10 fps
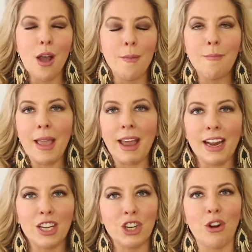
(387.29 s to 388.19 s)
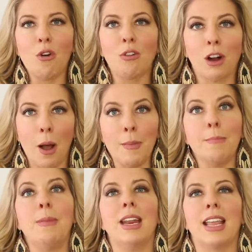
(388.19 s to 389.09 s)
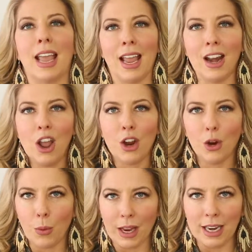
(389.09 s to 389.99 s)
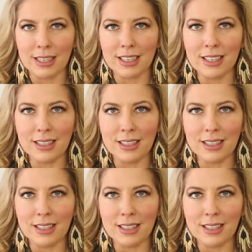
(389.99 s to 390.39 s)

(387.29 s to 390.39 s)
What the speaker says: manage and overcome and mitigate your weaknesses.